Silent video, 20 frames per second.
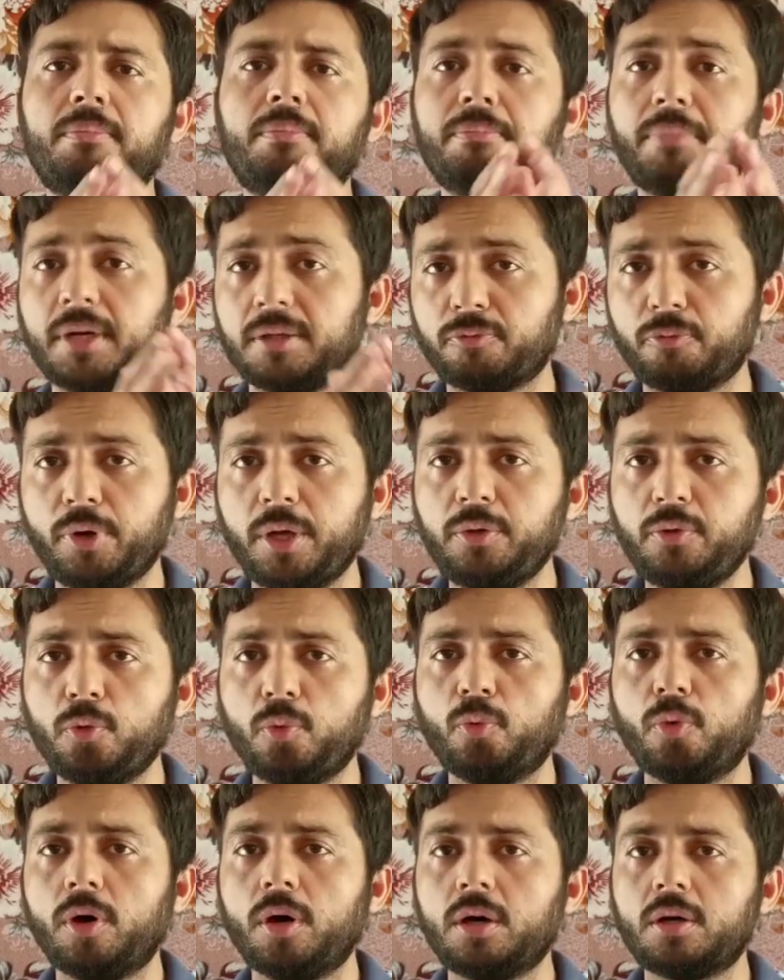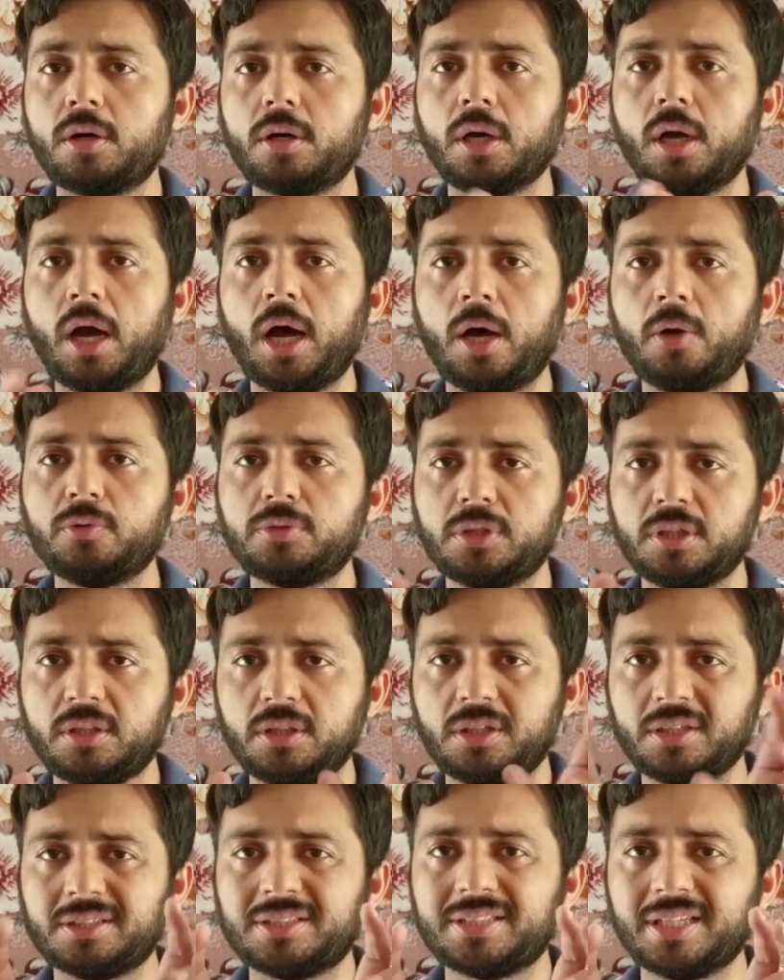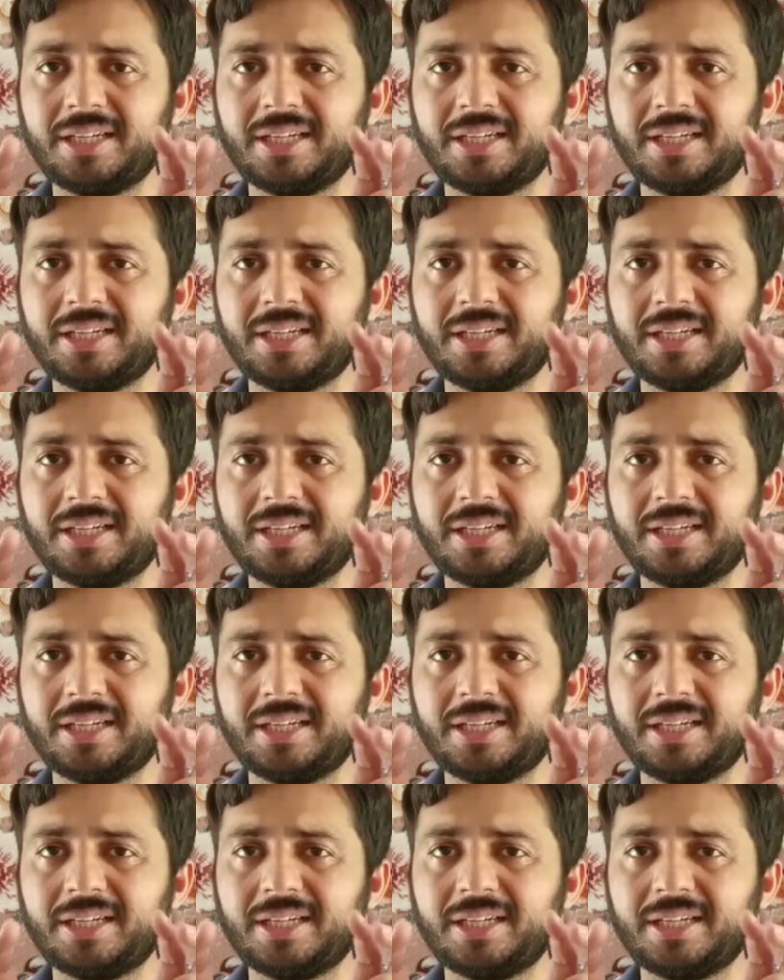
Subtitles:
but when you work out in this